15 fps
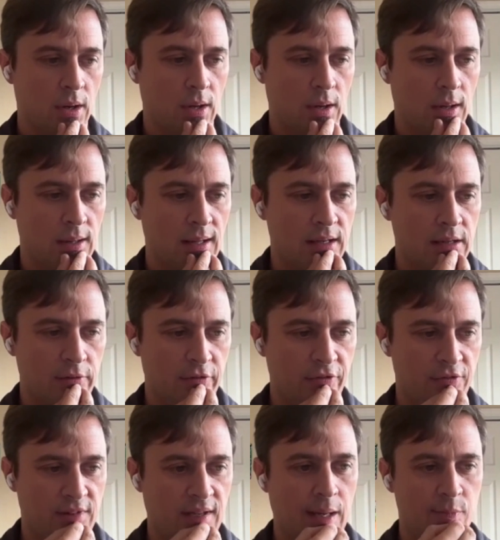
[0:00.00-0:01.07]
lot
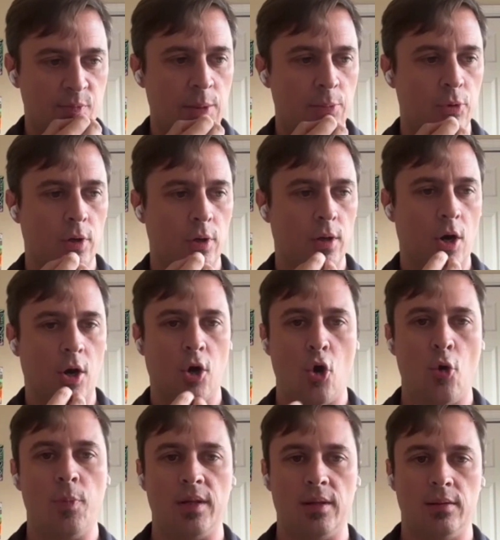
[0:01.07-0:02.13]
of times people are
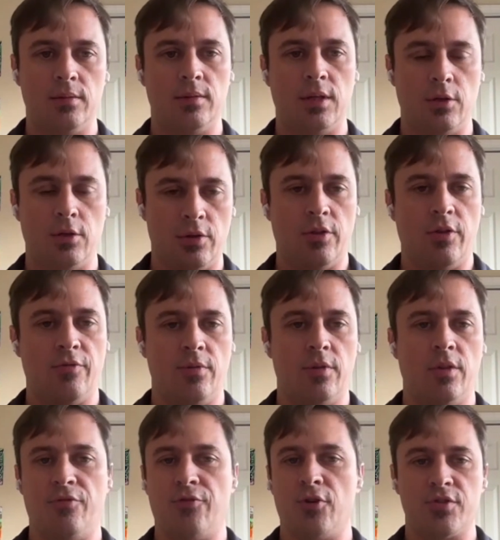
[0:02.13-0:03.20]
hoping,
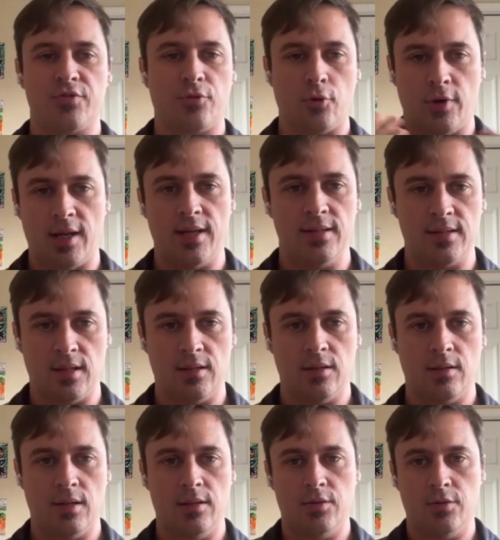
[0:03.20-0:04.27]
the first forays
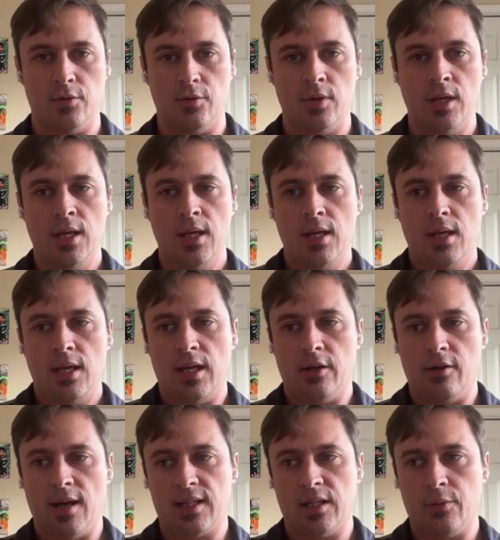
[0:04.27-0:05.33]
into
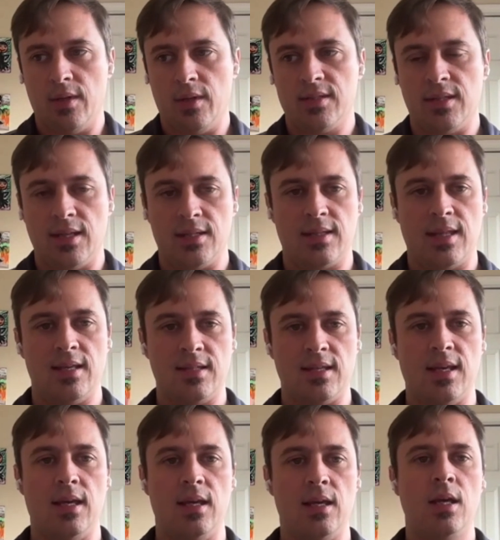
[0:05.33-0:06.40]
interacting with these things, they
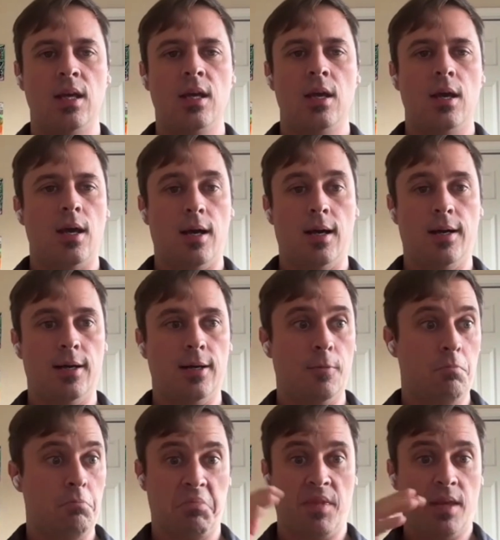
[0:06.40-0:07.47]
say,
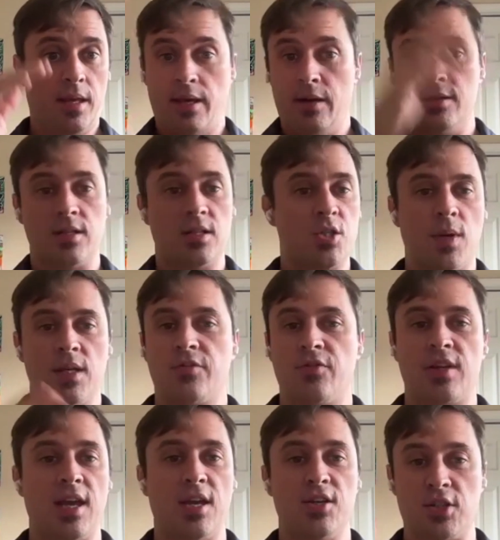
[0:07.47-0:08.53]
here's a
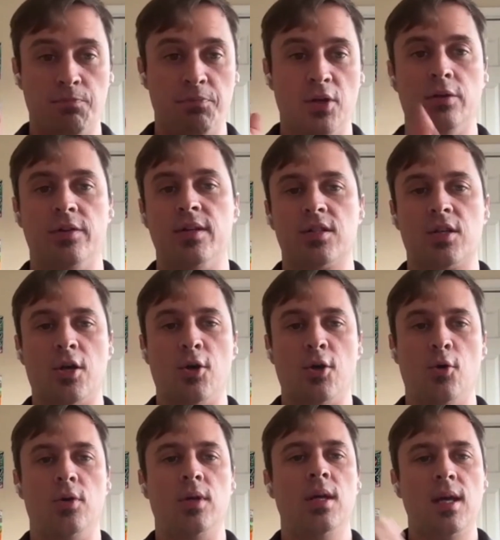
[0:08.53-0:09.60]
specification, build this
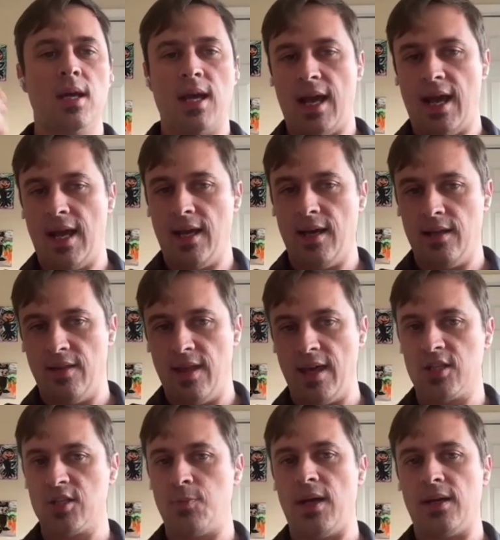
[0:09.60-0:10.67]
code, and they
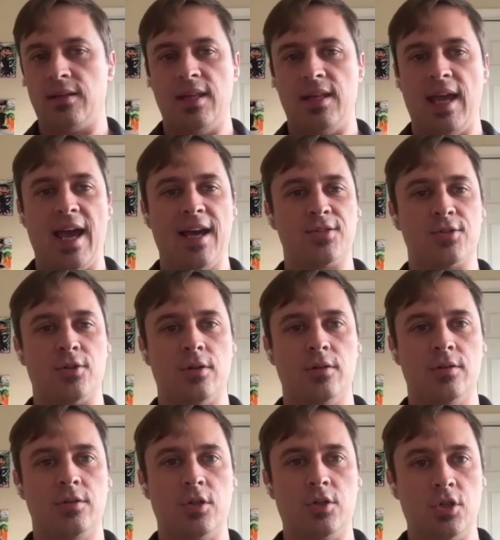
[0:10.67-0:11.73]
expect the
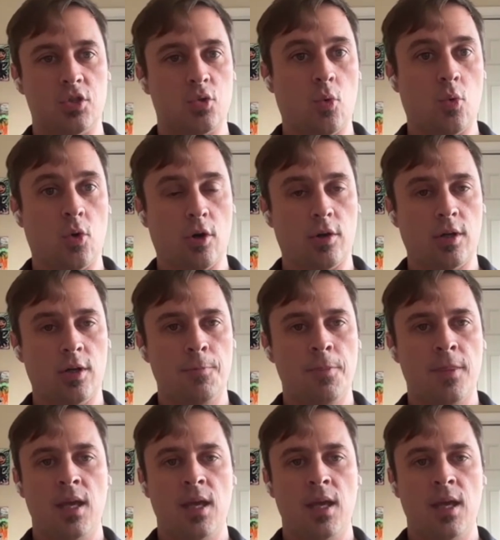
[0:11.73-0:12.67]
answer to just work.